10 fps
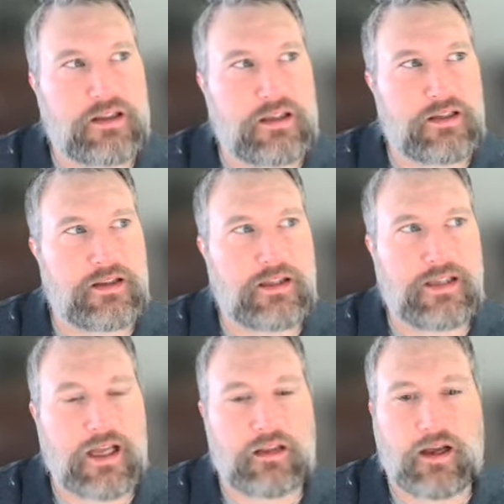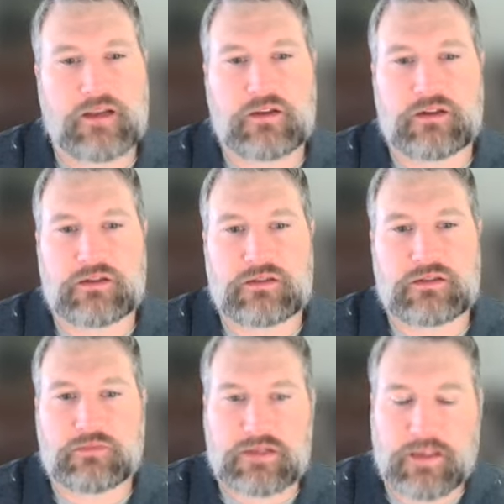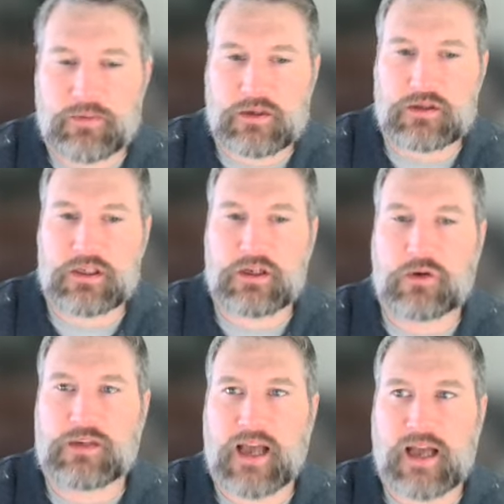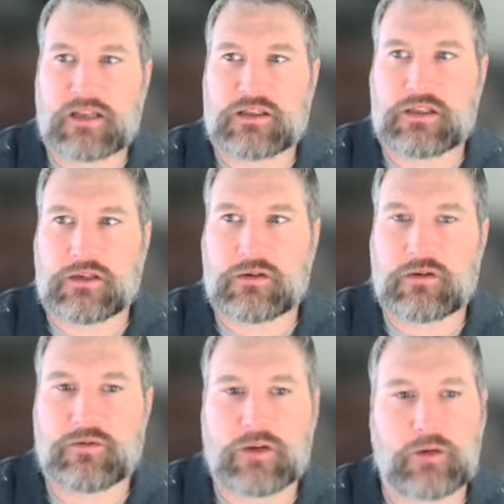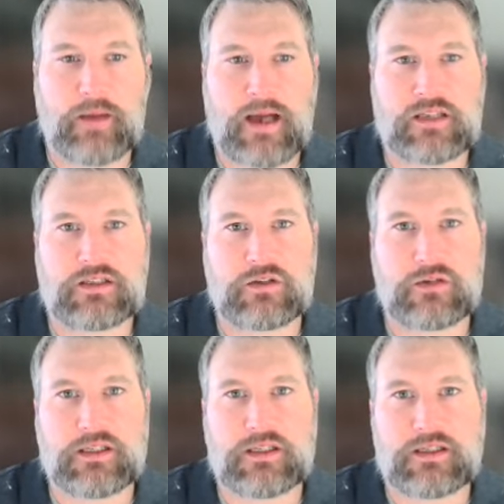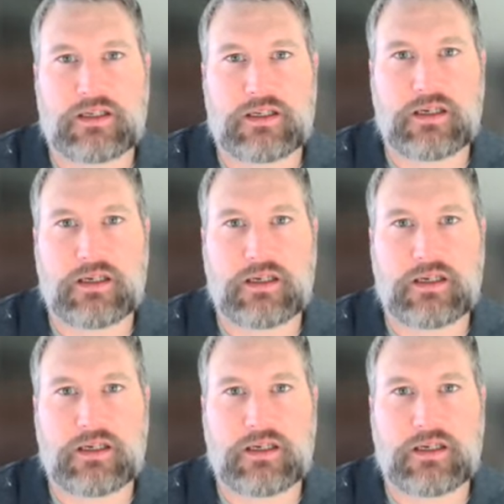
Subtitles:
the deadline, there's typically no tax due if you're a pass-through entity,